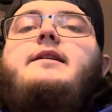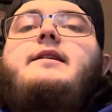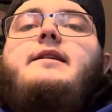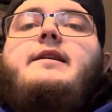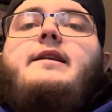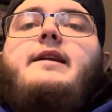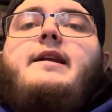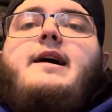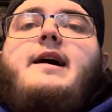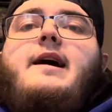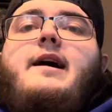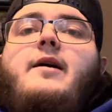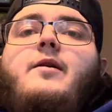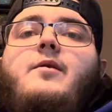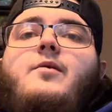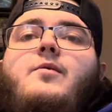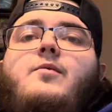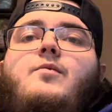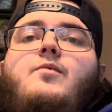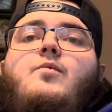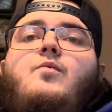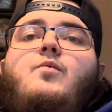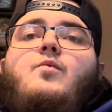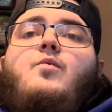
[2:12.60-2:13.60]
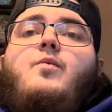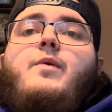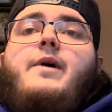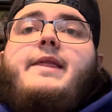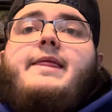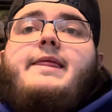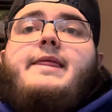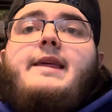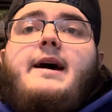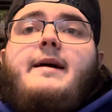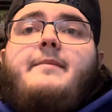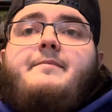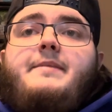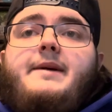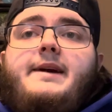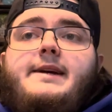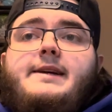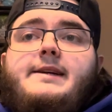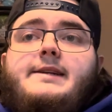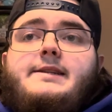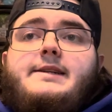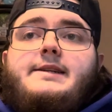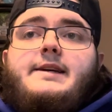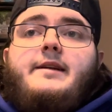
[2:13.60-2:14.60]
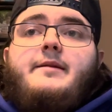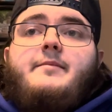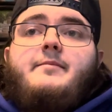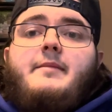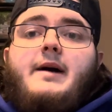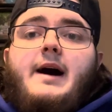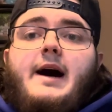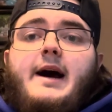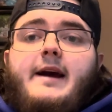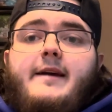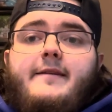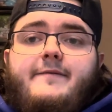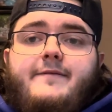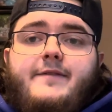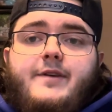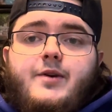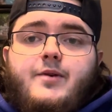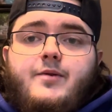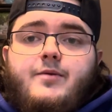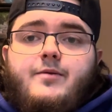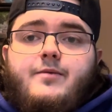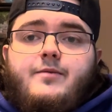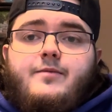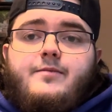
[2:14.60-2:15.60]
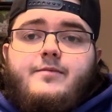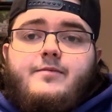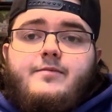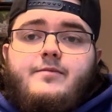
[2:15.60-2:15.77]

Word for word: Now, with that being said, my view